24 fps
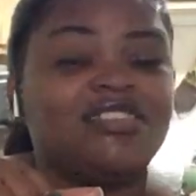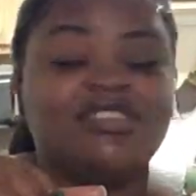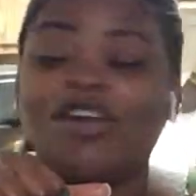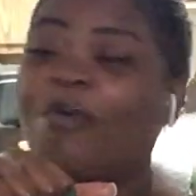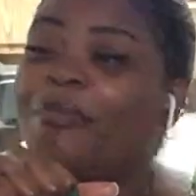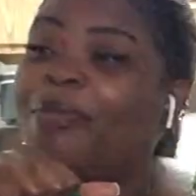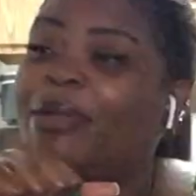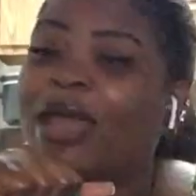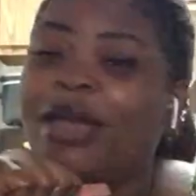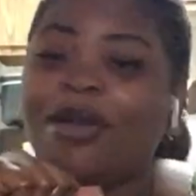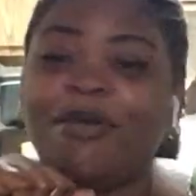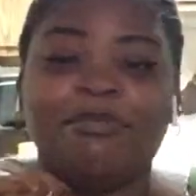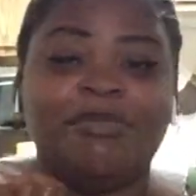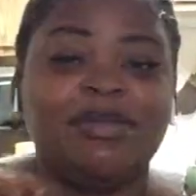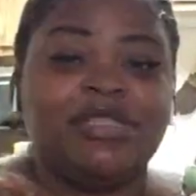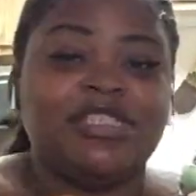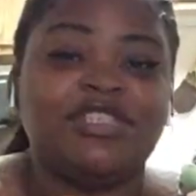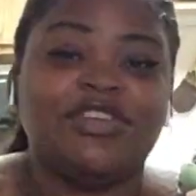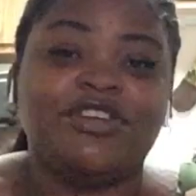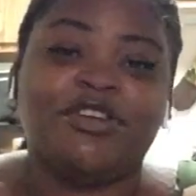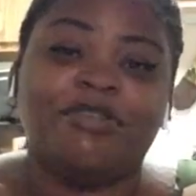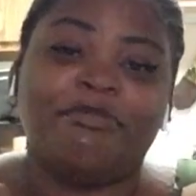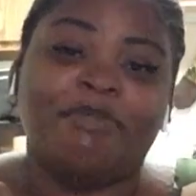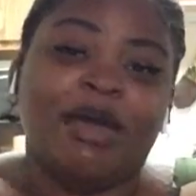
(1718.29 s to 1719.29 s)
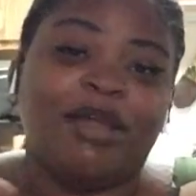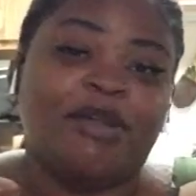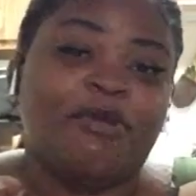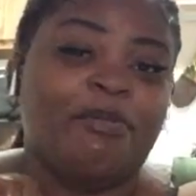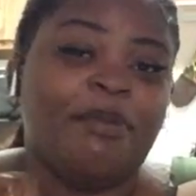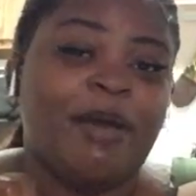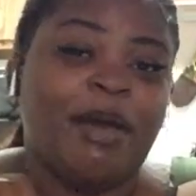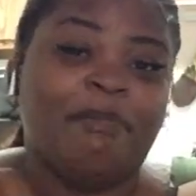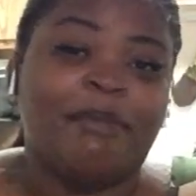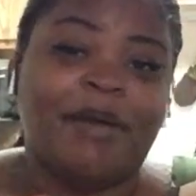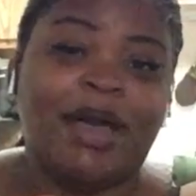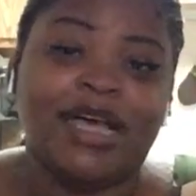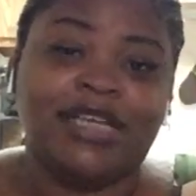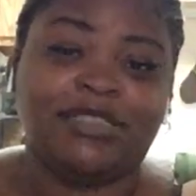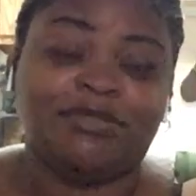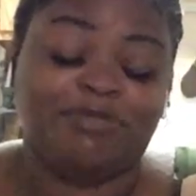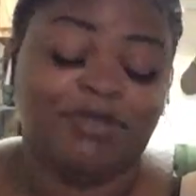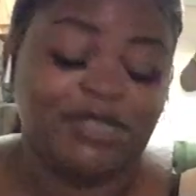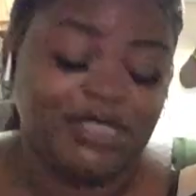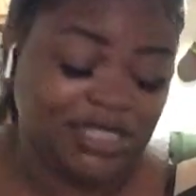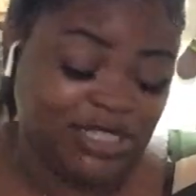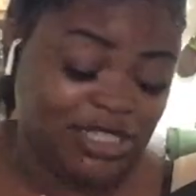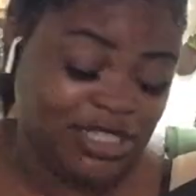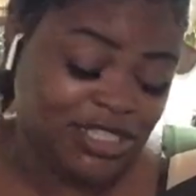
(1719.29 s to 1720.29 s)
Don't play with Mysteria about no Popeyes
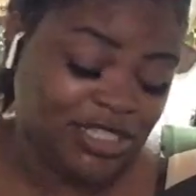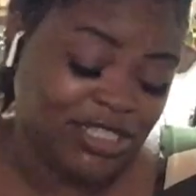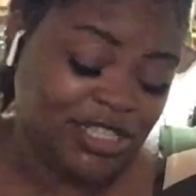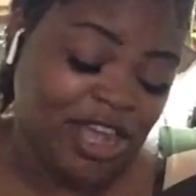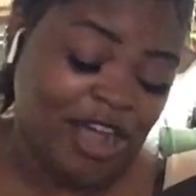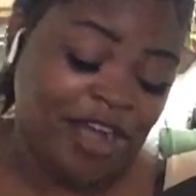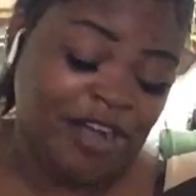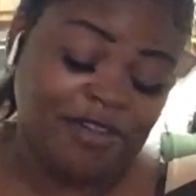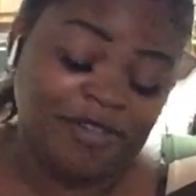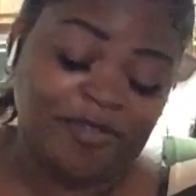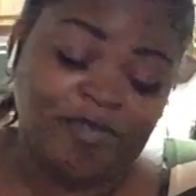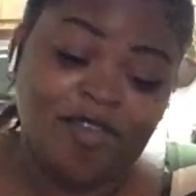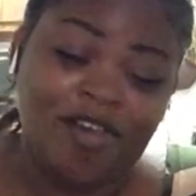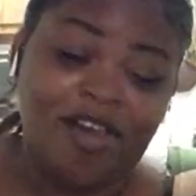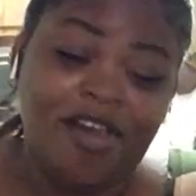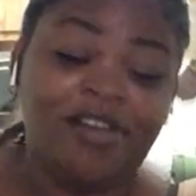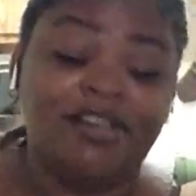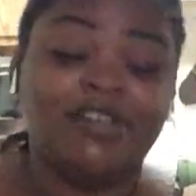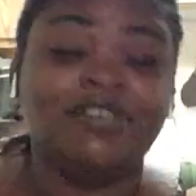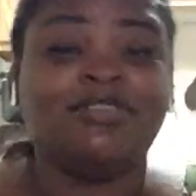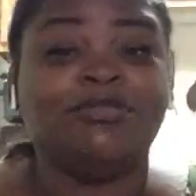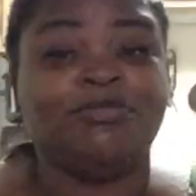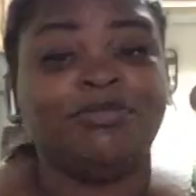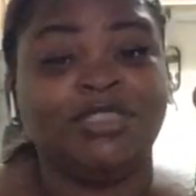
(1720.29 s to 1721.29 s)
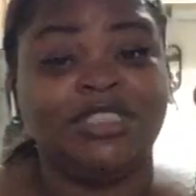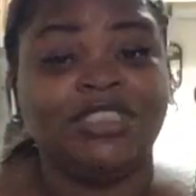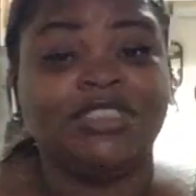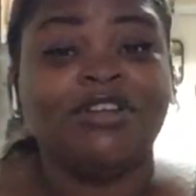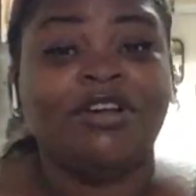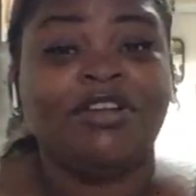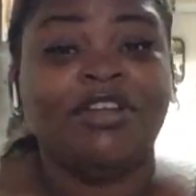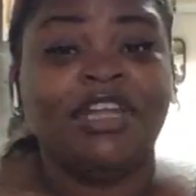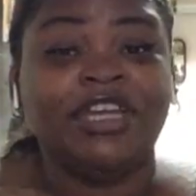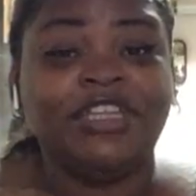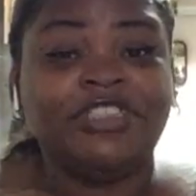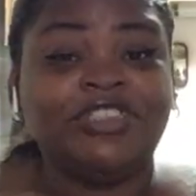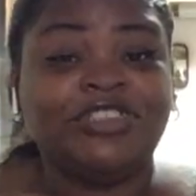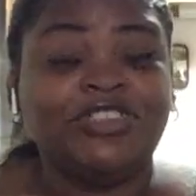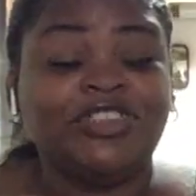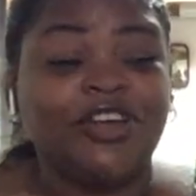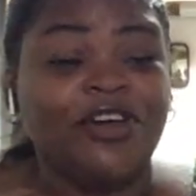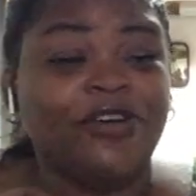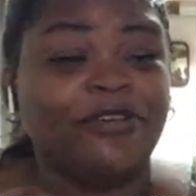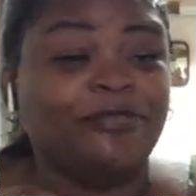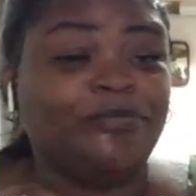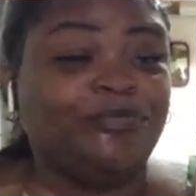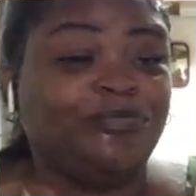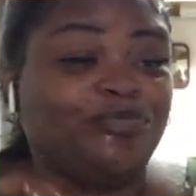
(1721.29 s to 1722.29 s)
biscuits, y'all. I'm just gonna let you
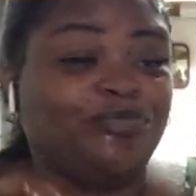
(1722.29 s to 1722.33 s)
know.